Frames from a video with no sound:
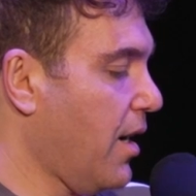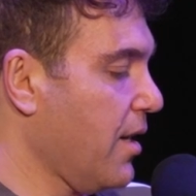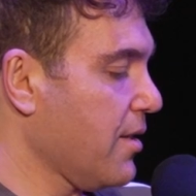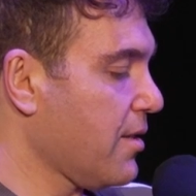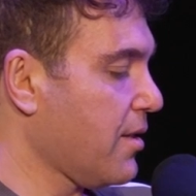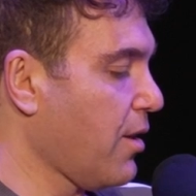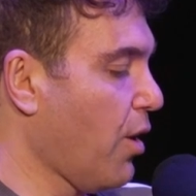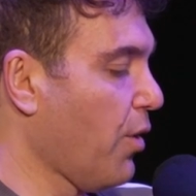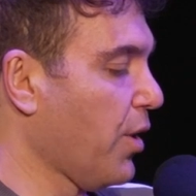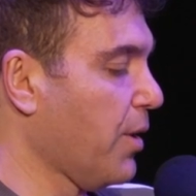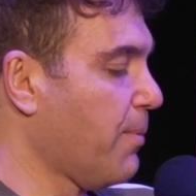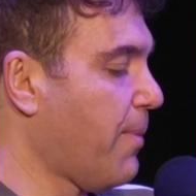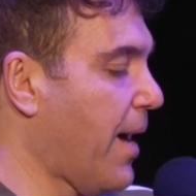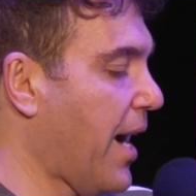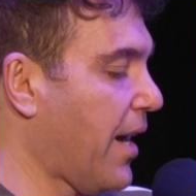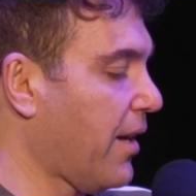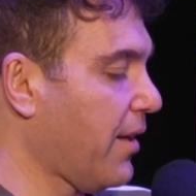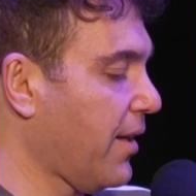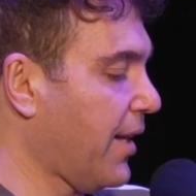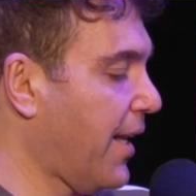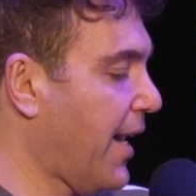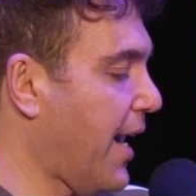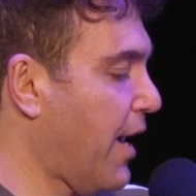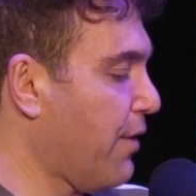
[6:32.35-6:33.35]
slowly
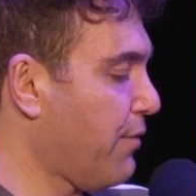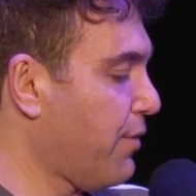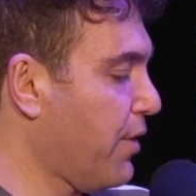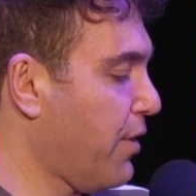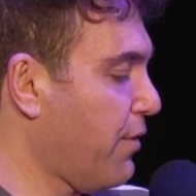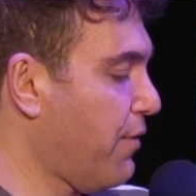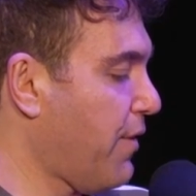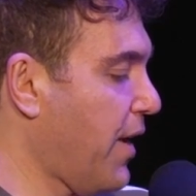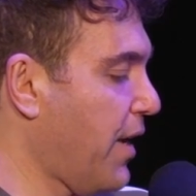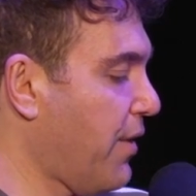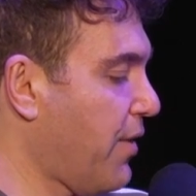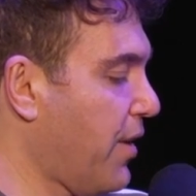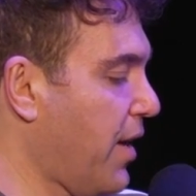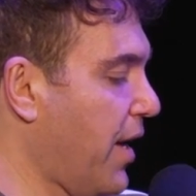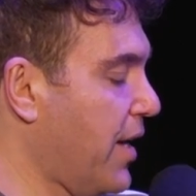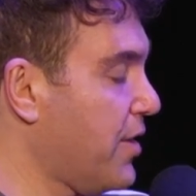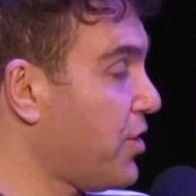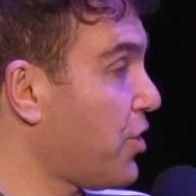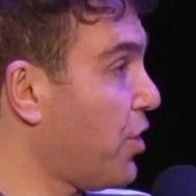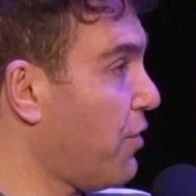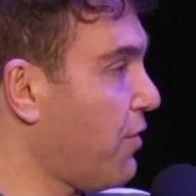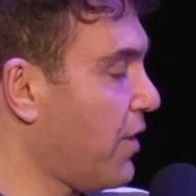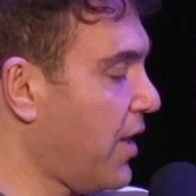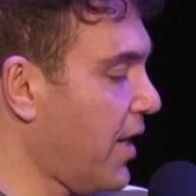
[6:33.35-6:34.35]
battling it out for the fate of the
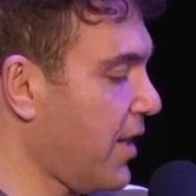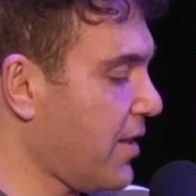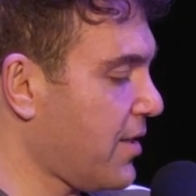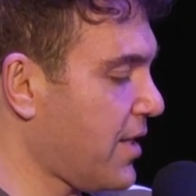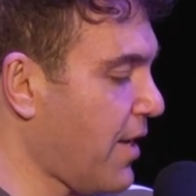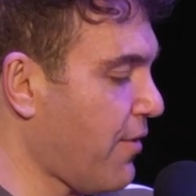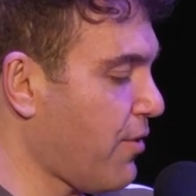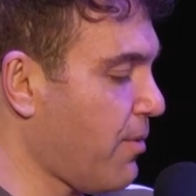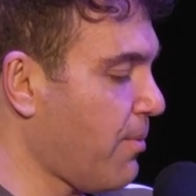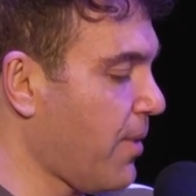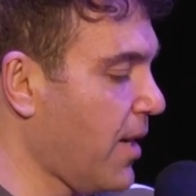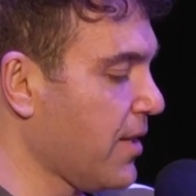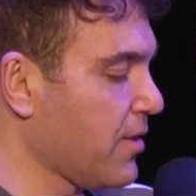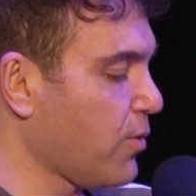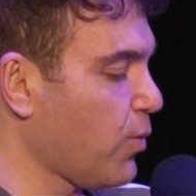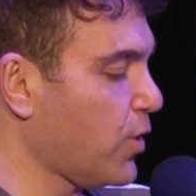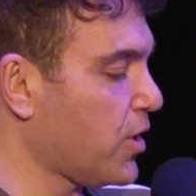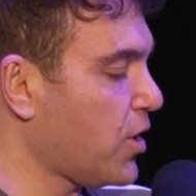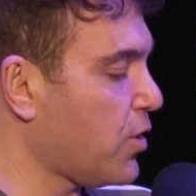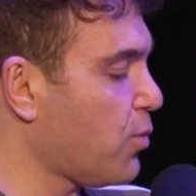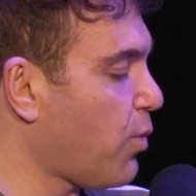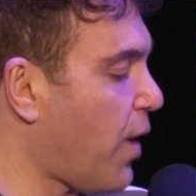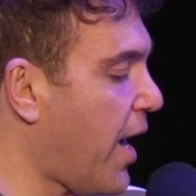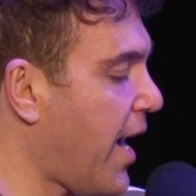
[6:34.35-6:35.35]
nation over the next 7 months,
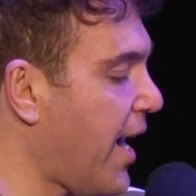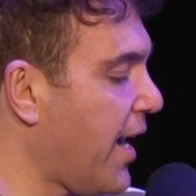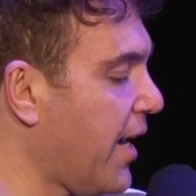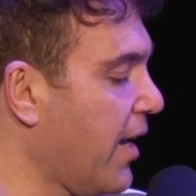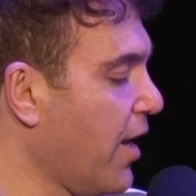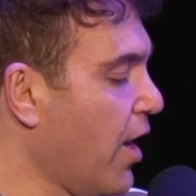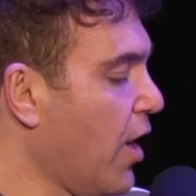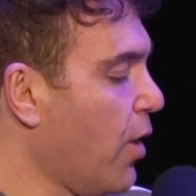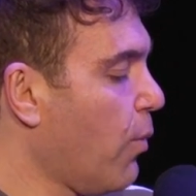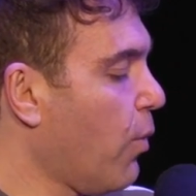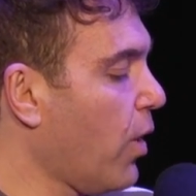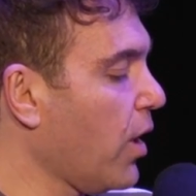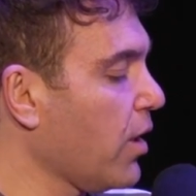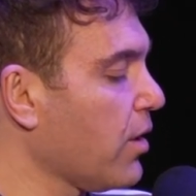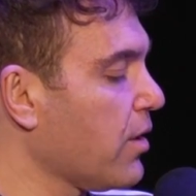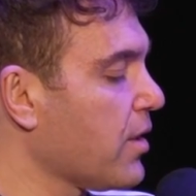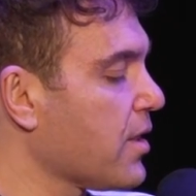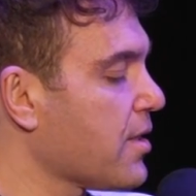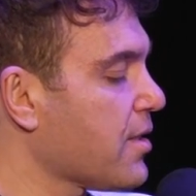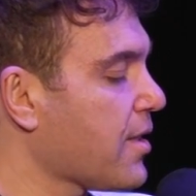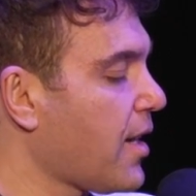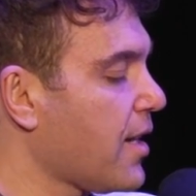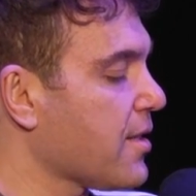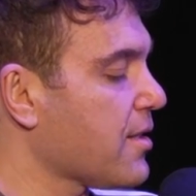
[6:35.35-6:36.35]
which is why we're going to
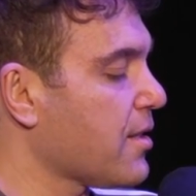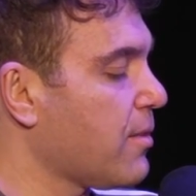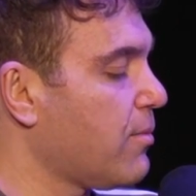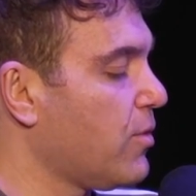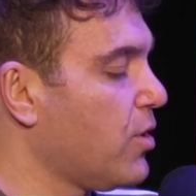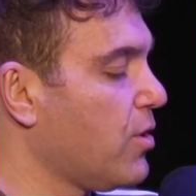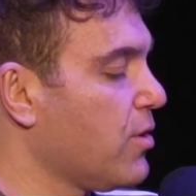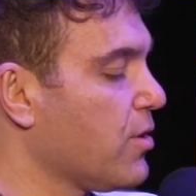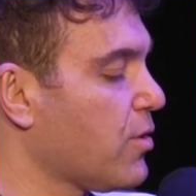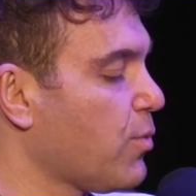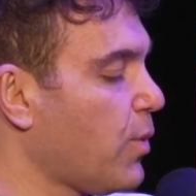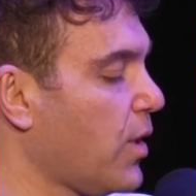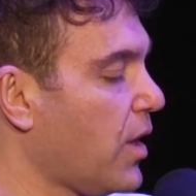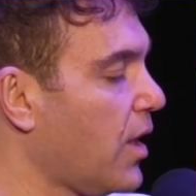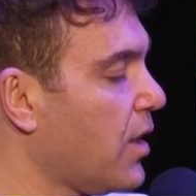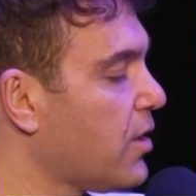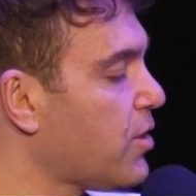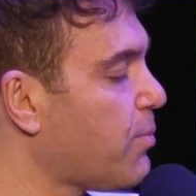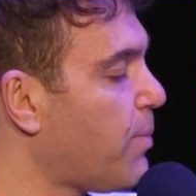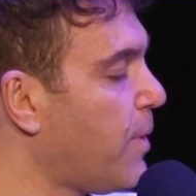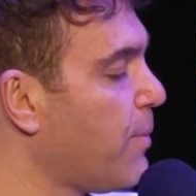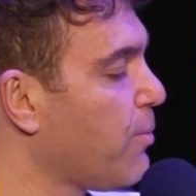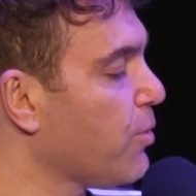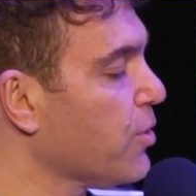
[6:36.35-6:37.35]
discuss some news we
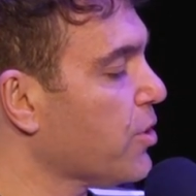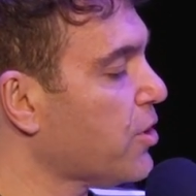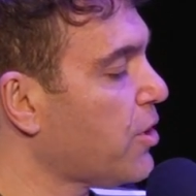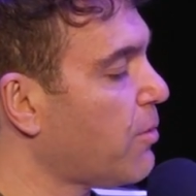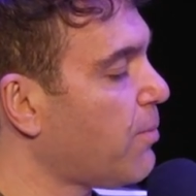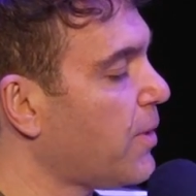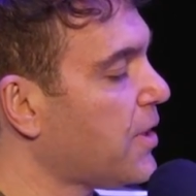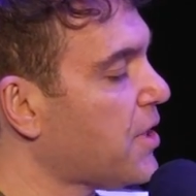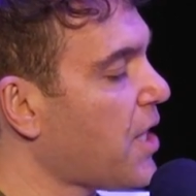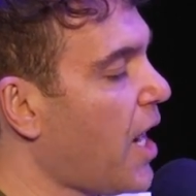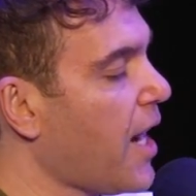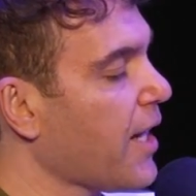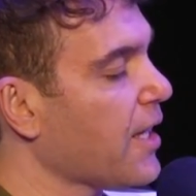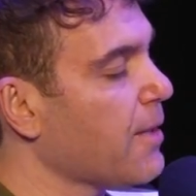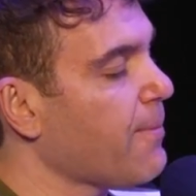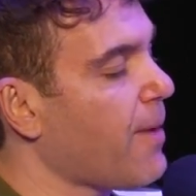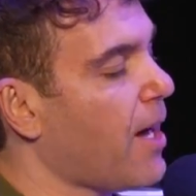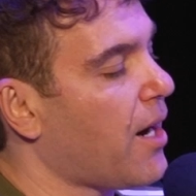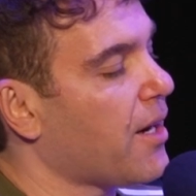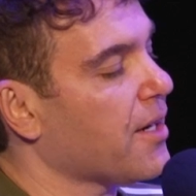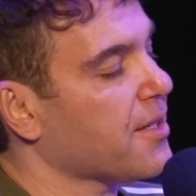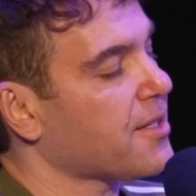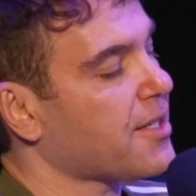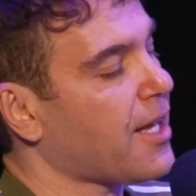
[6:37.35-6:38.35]
think people should be talking
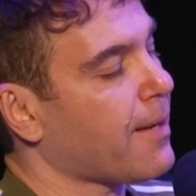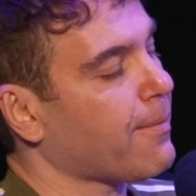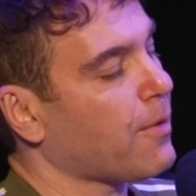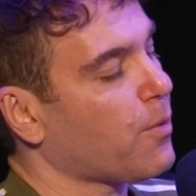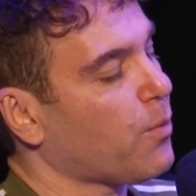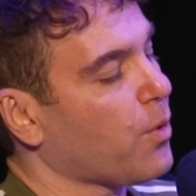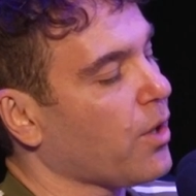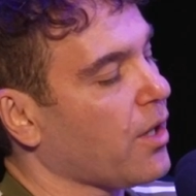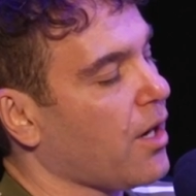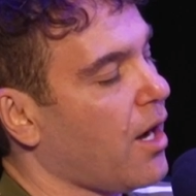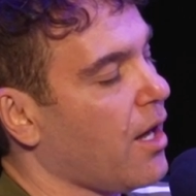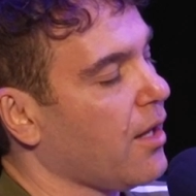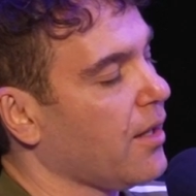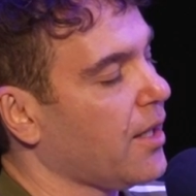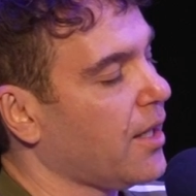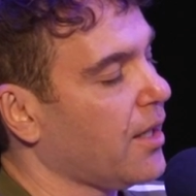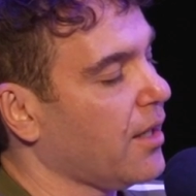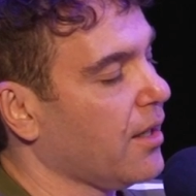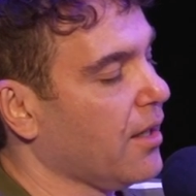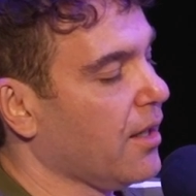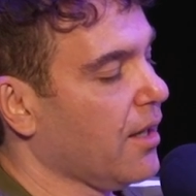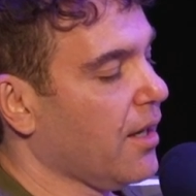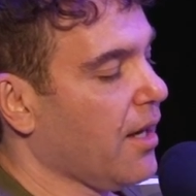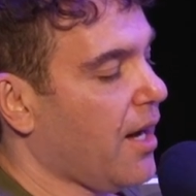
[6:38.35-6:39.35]
about in a segment we're
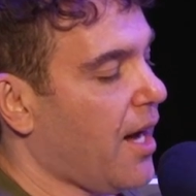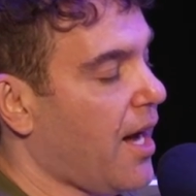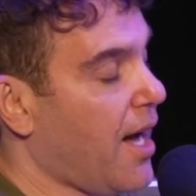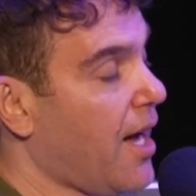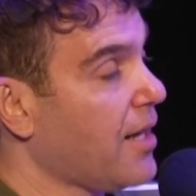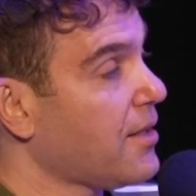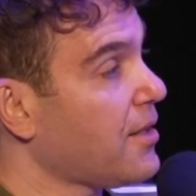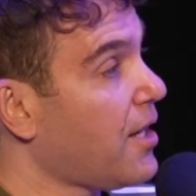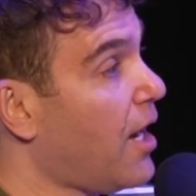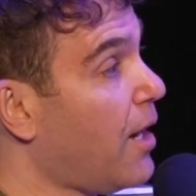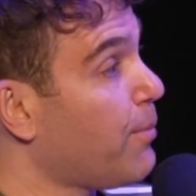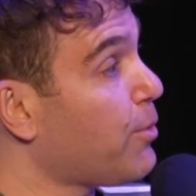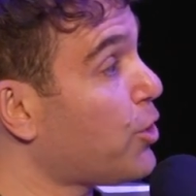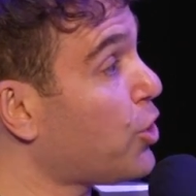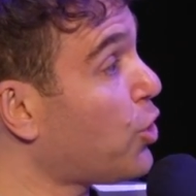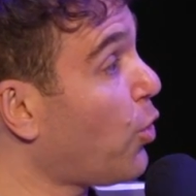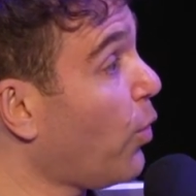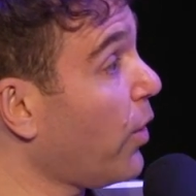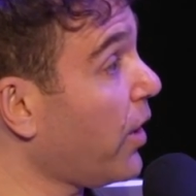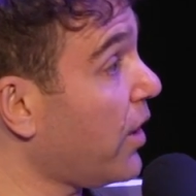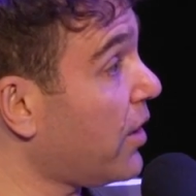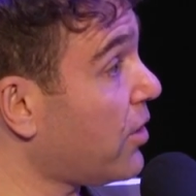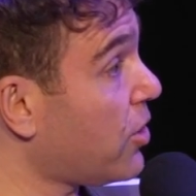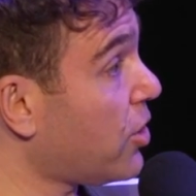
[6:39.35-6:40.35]
calling Hot Top
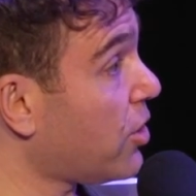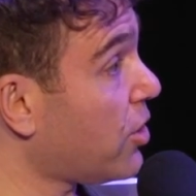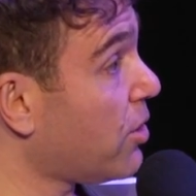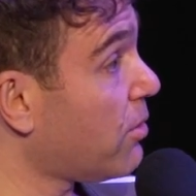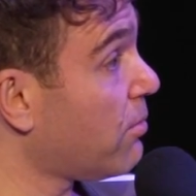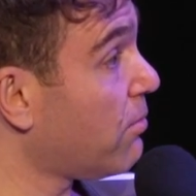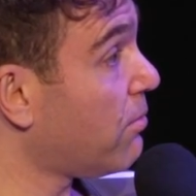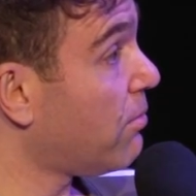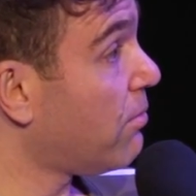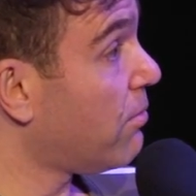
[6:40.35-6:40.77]
Shortage.